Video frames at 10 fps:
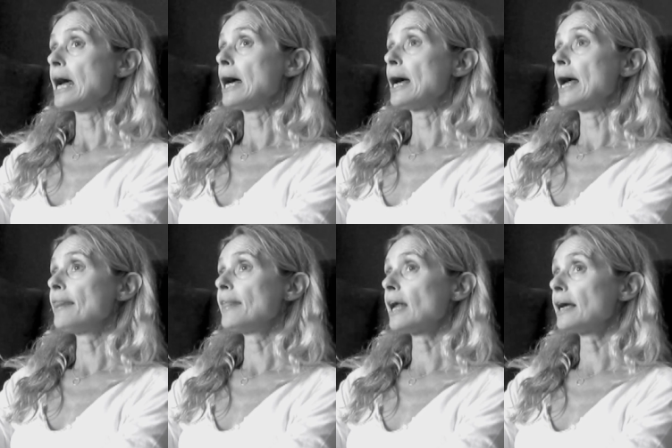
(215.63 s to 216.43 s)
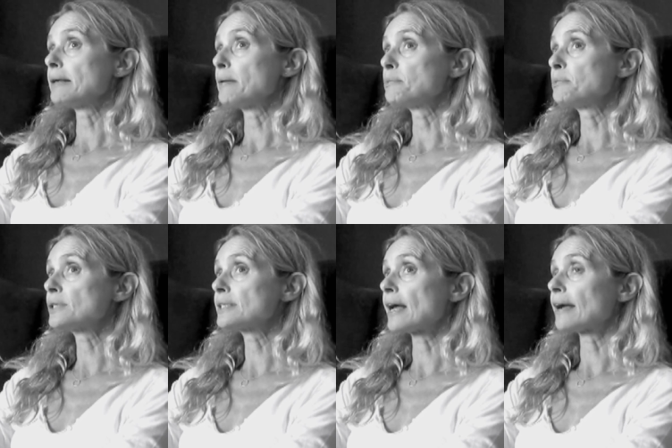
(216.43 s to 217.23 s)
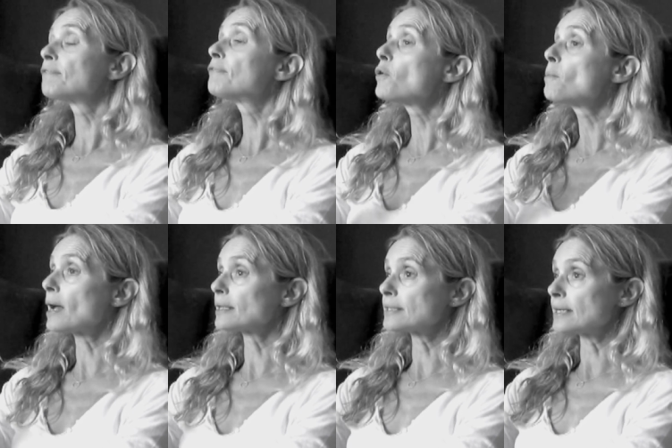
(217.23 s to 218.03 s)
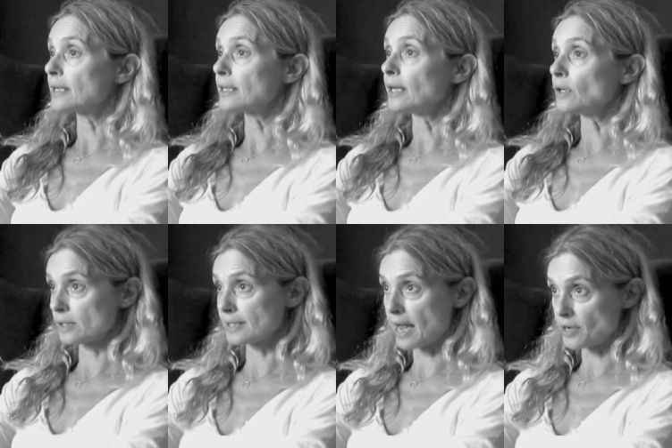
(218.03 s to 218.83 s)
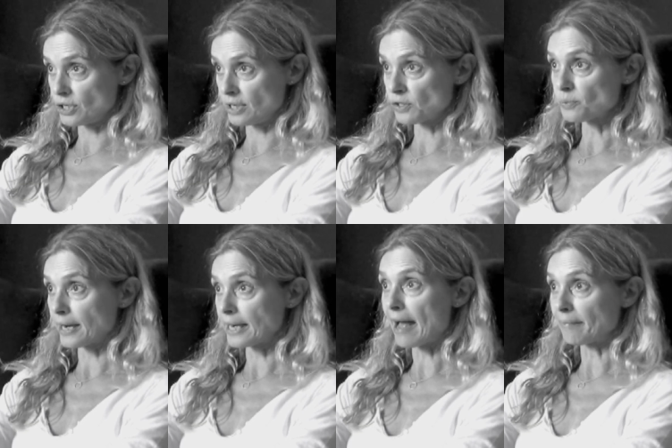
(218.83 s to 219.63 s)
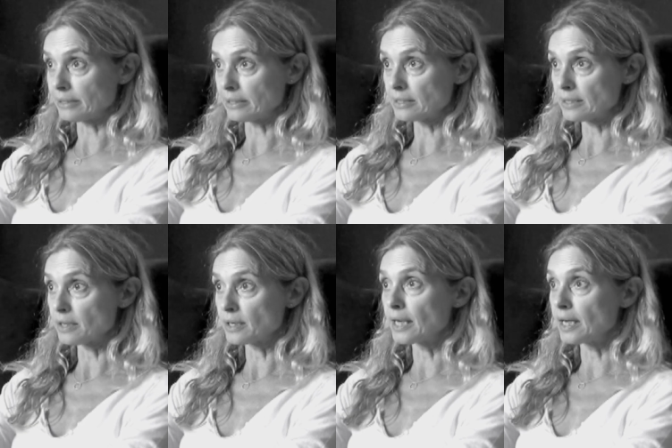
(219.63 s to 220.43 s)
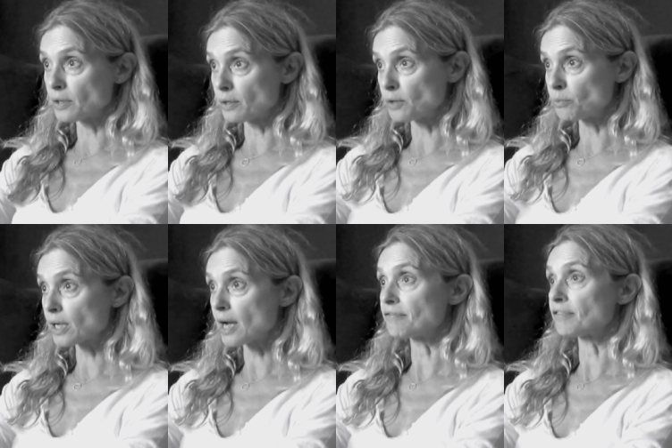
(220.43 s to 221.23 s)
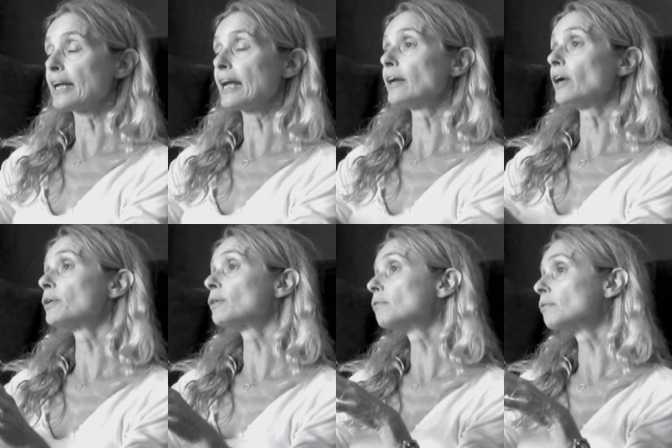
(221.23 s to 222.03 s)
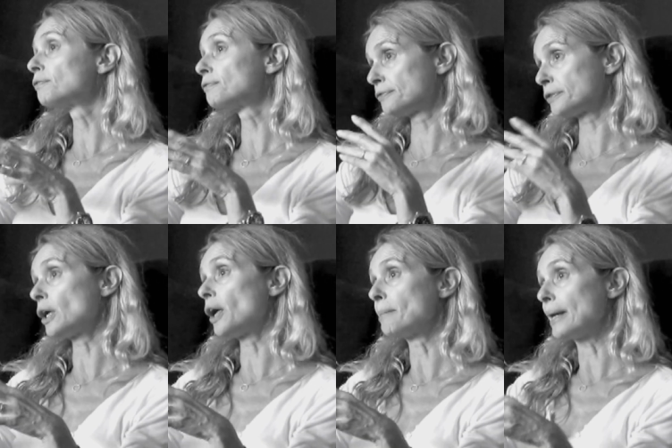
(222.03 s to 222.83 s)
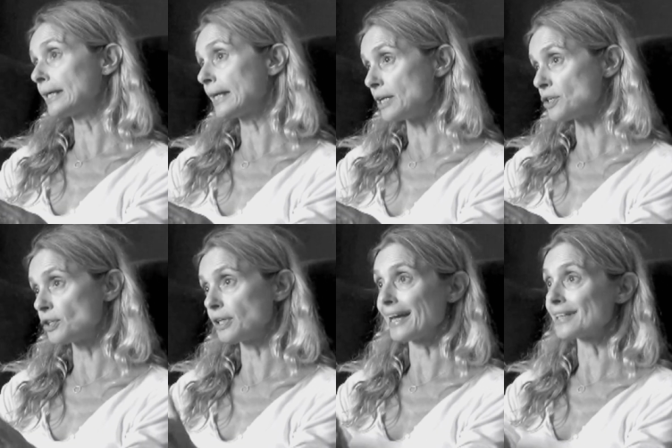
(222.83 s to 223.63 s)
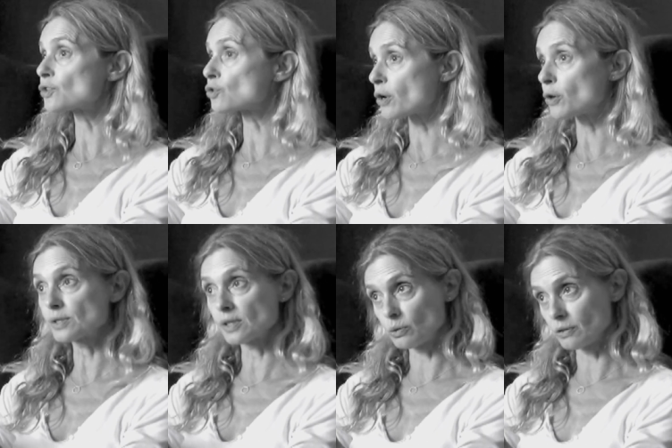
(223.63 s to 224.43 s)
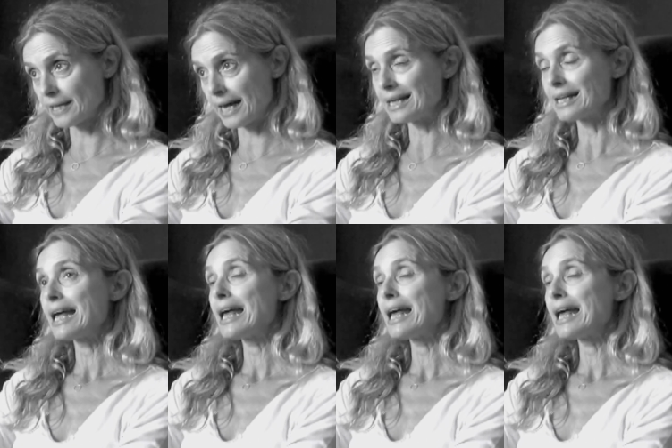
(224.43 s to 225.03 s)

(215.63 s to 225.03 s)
And then I was like 4 months in Los Angeles where it happened, in recovery and on full-on medication against strokes and all of that.